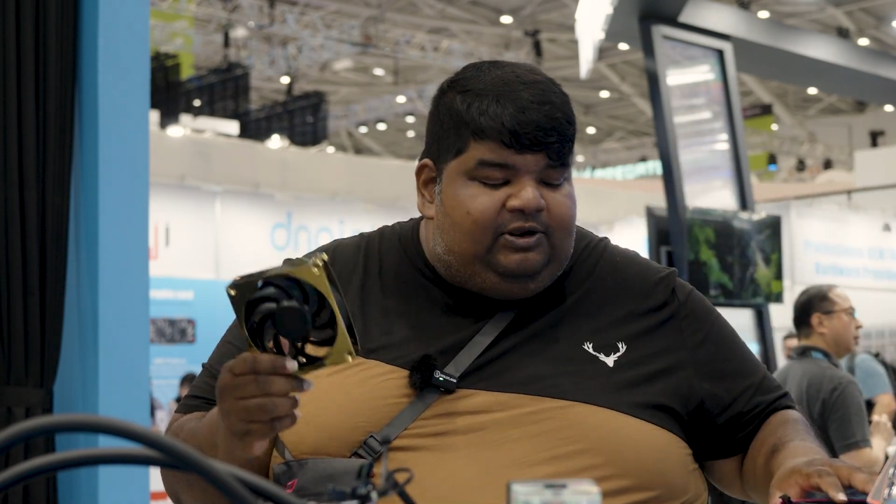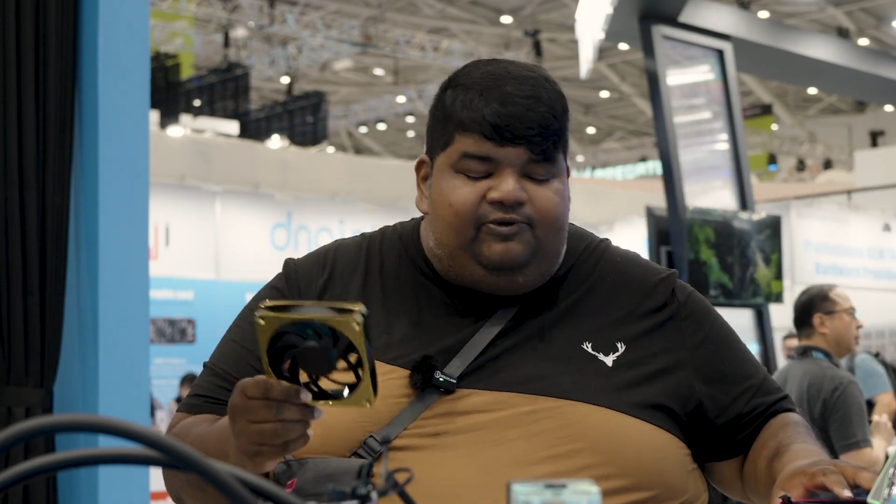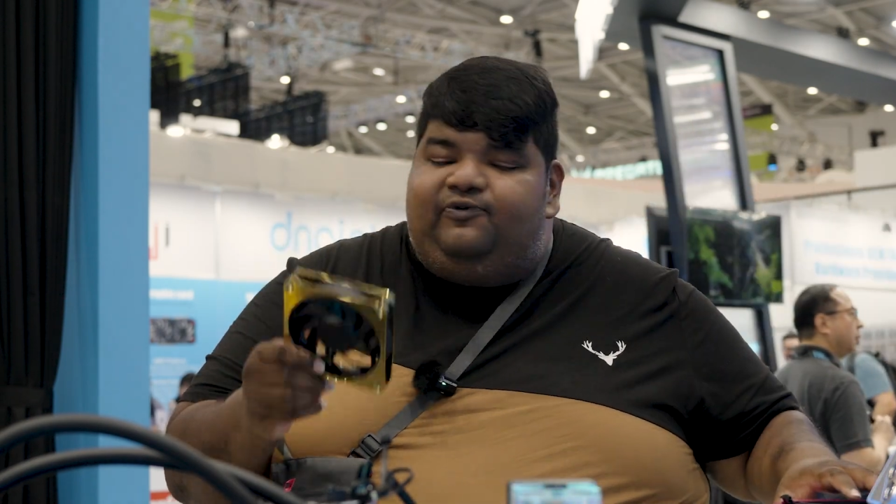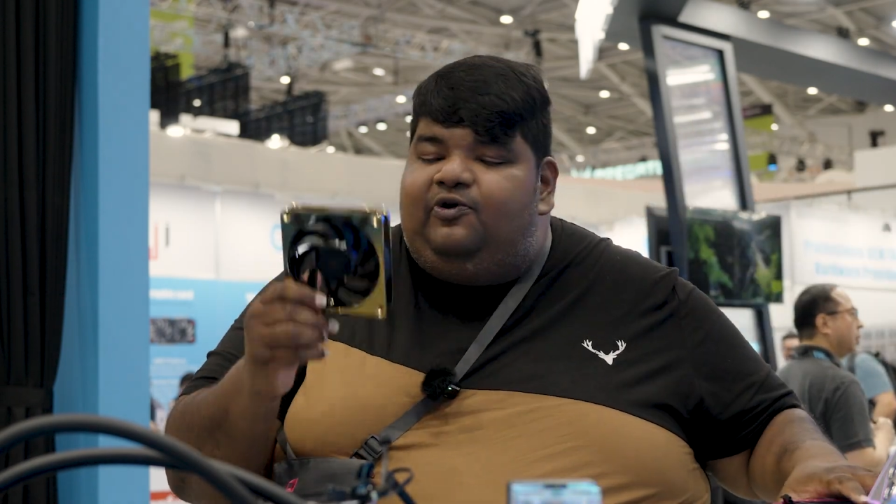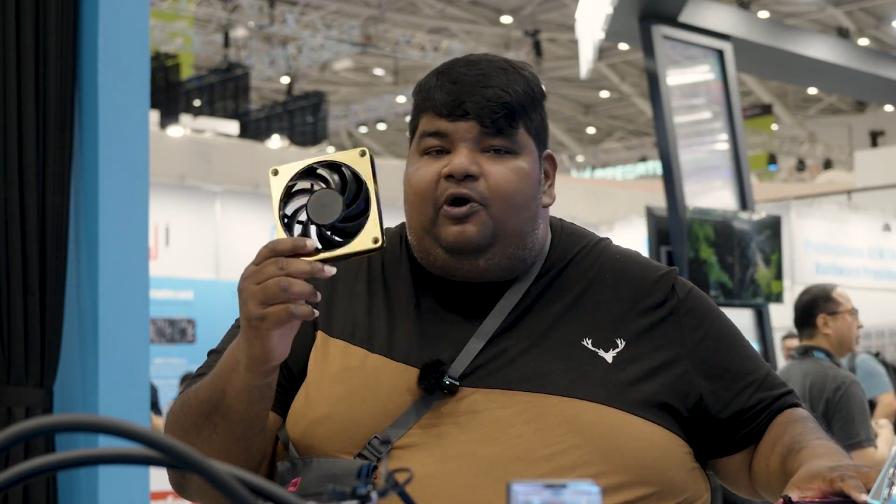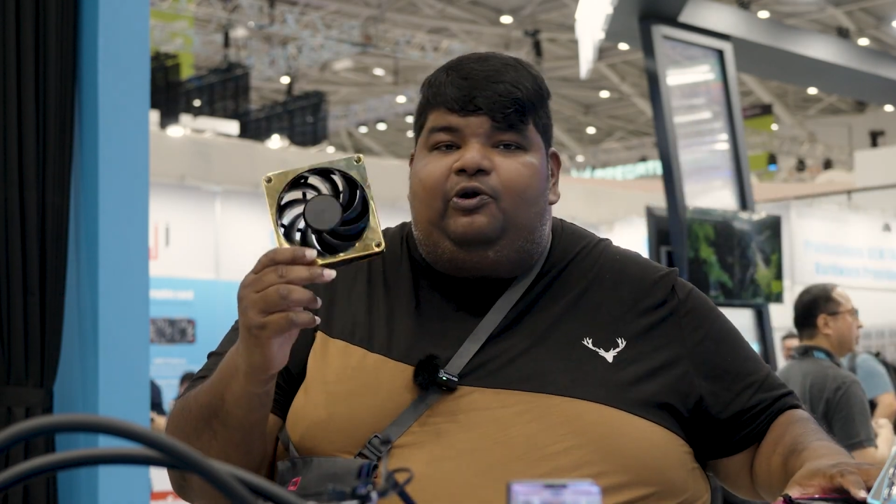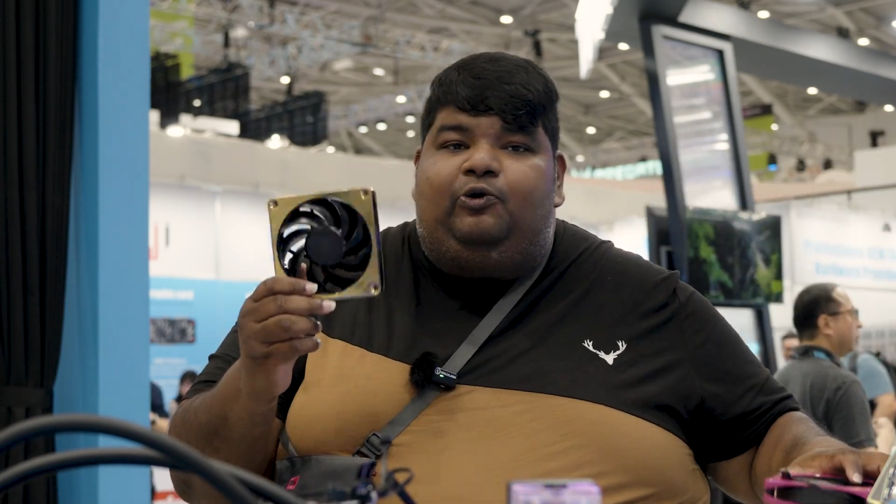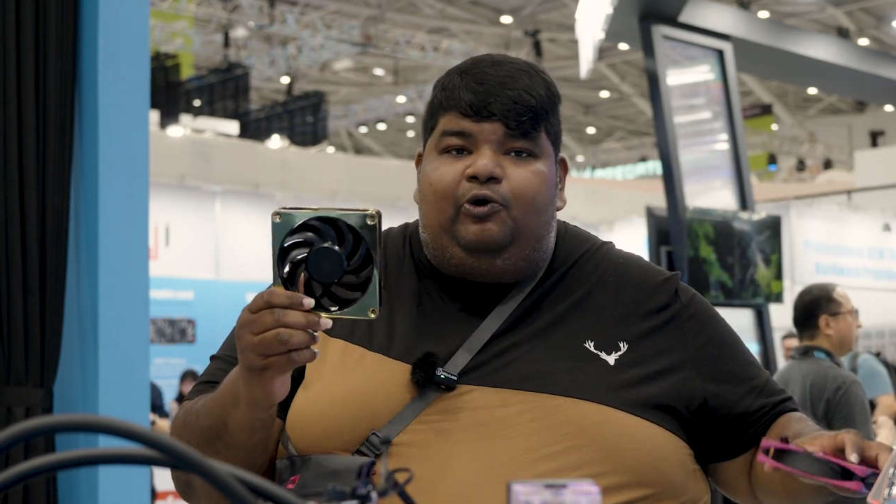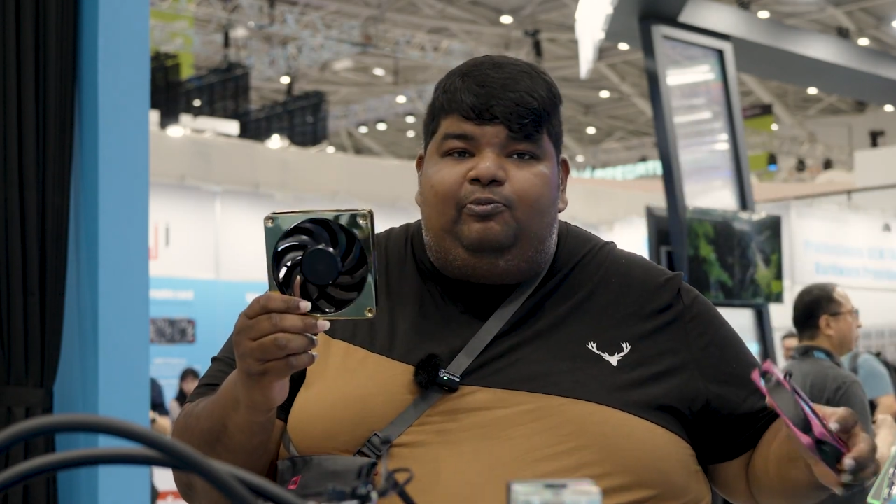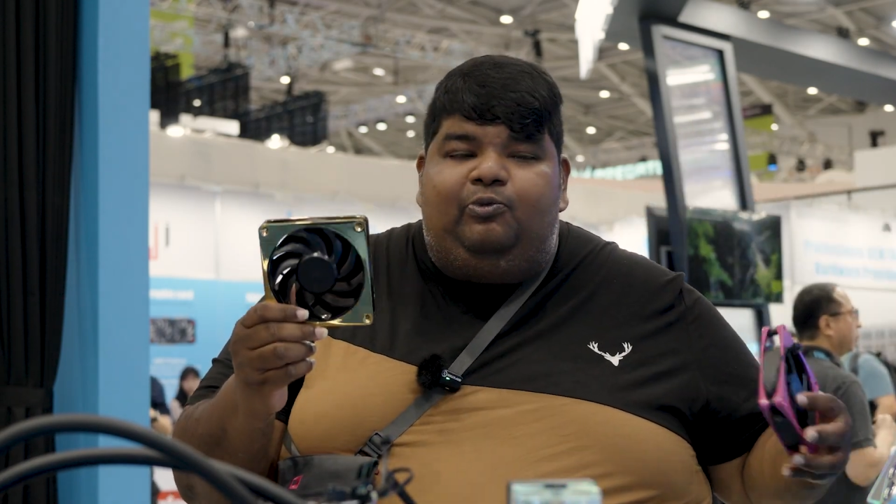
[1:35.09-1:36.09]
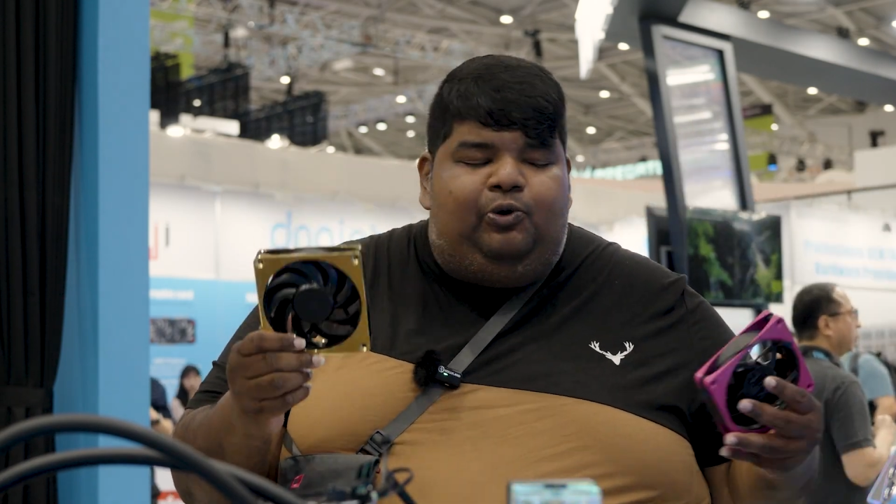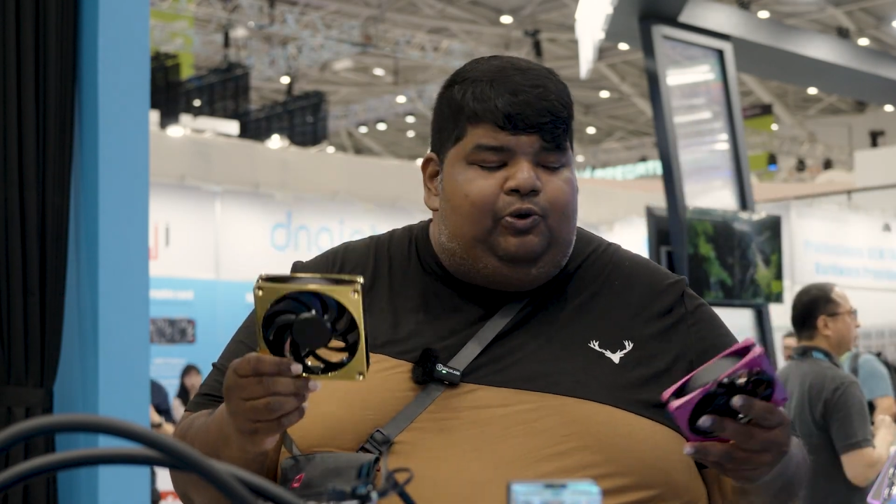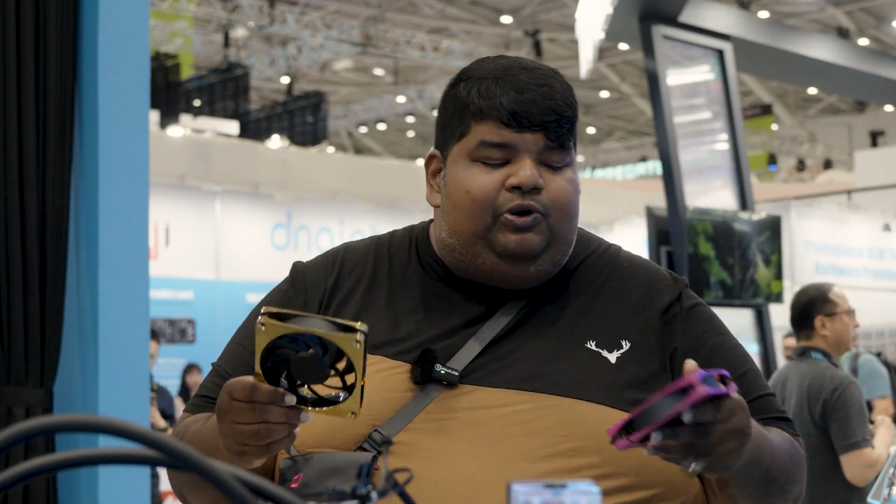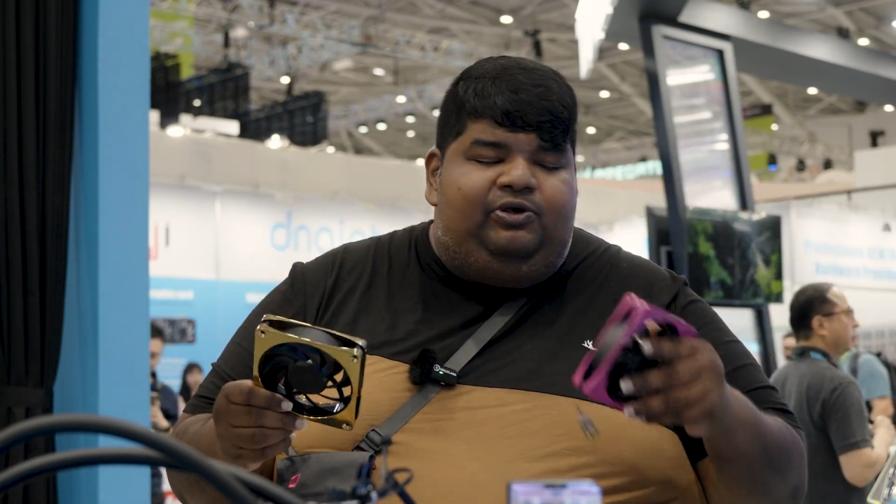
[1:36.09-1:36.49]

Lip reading: You've got chrome gold,